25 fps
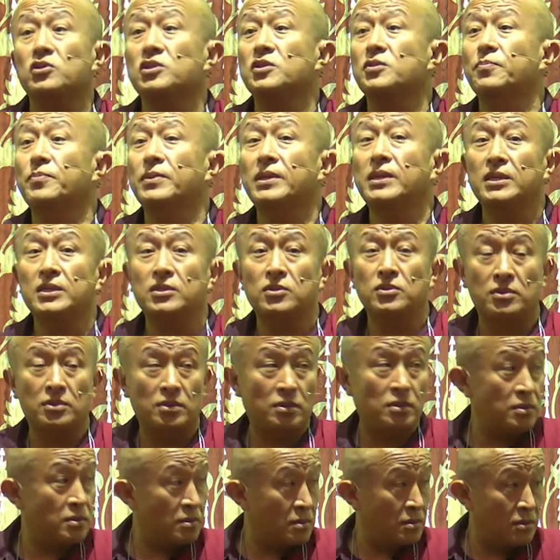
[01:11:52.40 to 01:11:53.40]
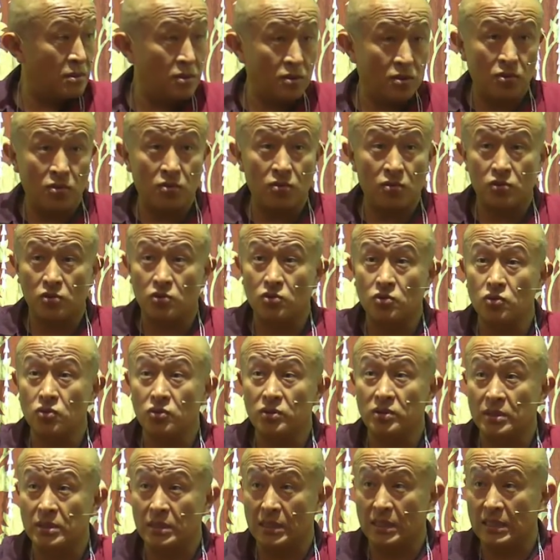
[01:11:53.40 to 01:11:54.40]
Can't possibly,
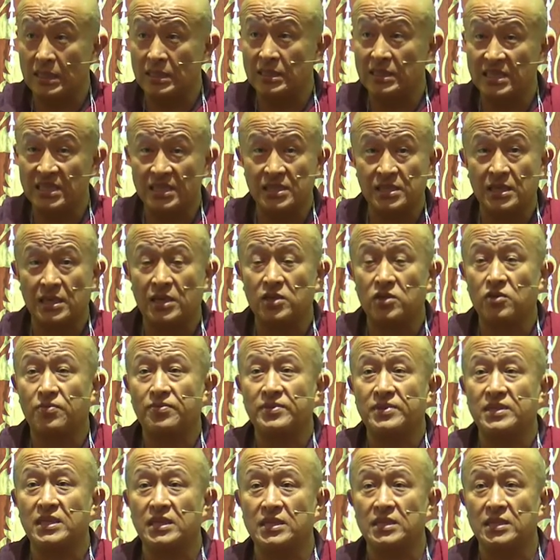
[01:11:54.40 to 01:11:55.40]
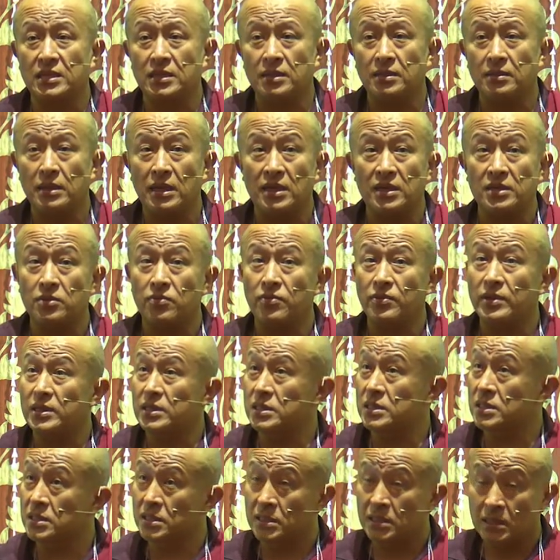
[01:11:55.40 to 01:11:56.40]
you know, do in this kind of
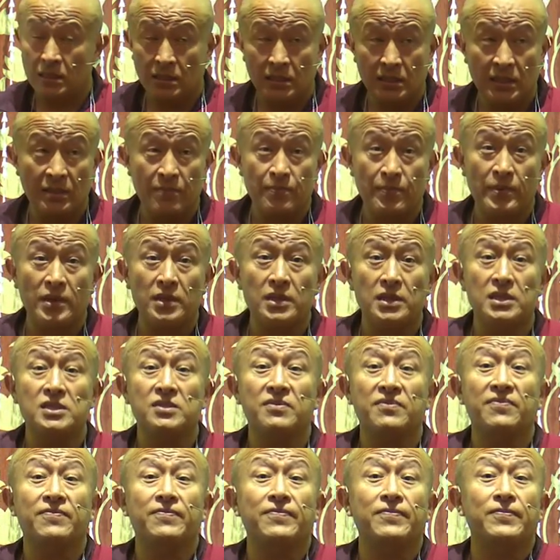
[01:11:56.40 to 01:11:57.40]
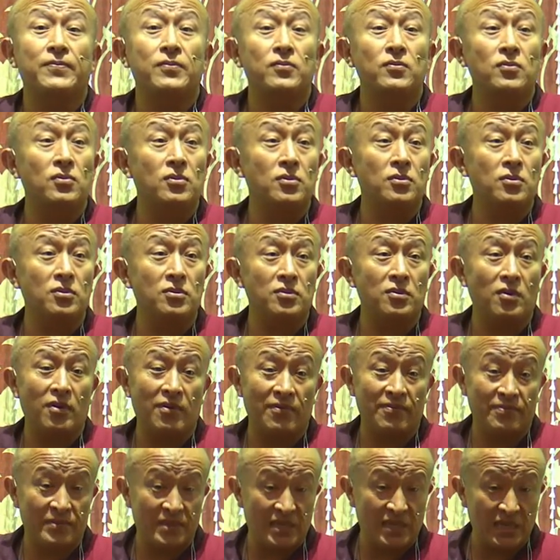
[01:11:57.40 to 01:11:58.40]
setting. Otherwise, Nepal is
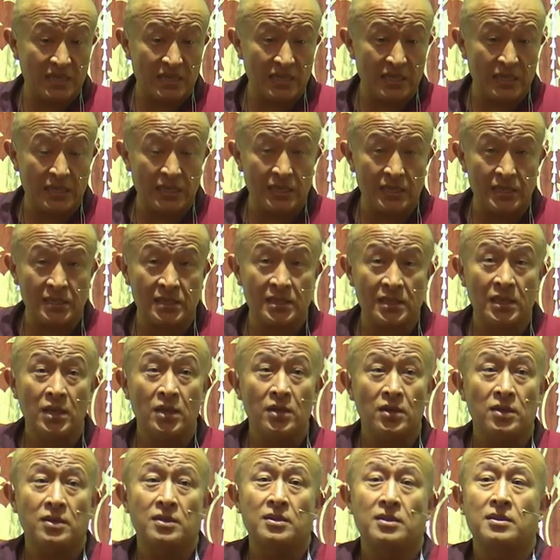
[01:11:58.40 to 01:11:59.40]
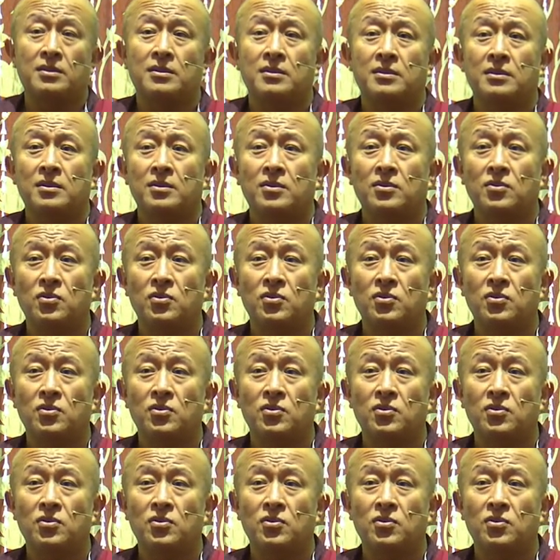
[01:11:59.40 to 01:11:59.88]
full of dakinis